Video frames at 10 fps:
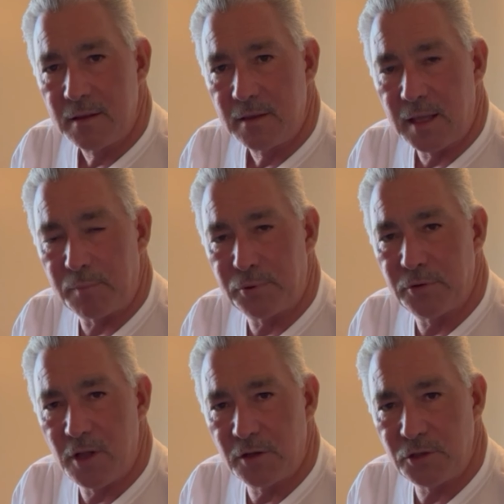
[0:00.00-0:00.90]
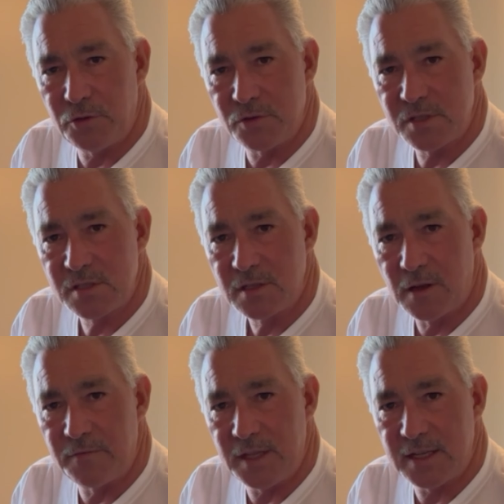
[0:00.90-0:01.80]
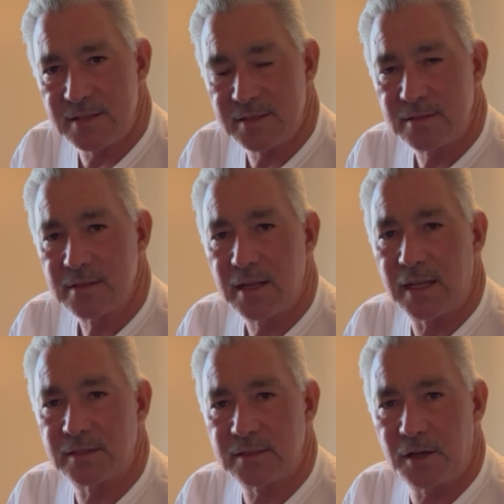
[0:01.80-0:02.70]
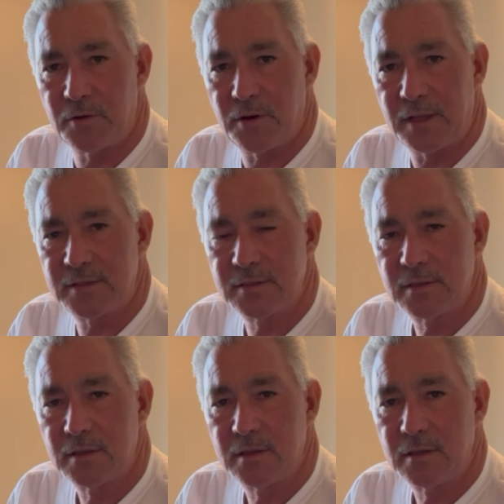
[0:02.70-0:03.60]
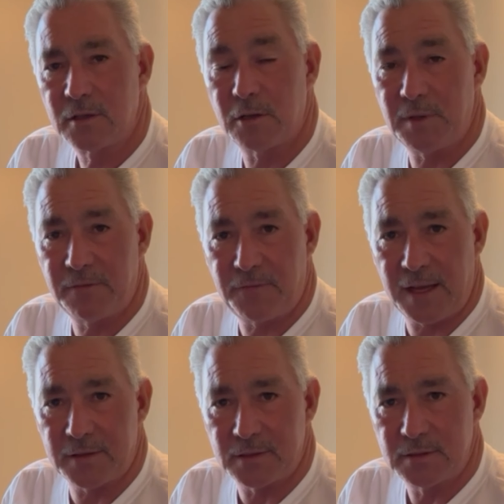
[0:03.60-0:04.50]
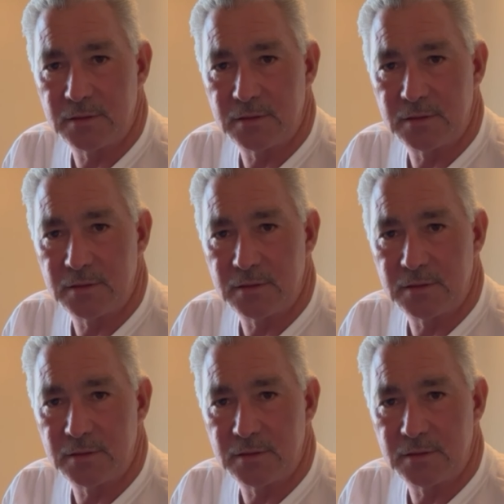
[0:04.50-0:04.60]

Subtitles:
that prolonged use of this and steroids could be fatal.